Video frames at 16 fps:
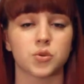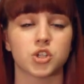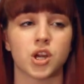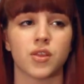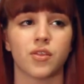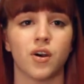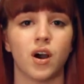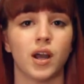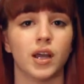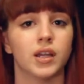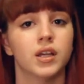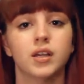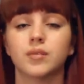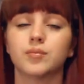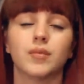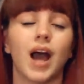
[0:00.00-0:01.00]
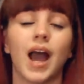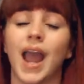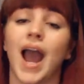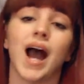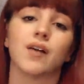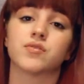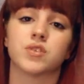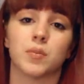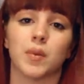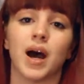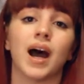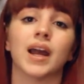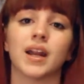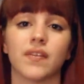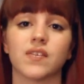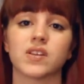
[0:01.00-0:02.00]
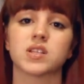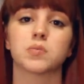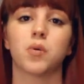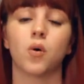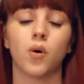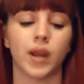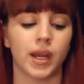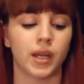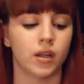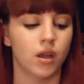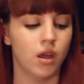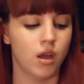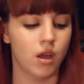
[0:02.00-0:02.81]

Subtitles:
which I thought I have to buy it at this point.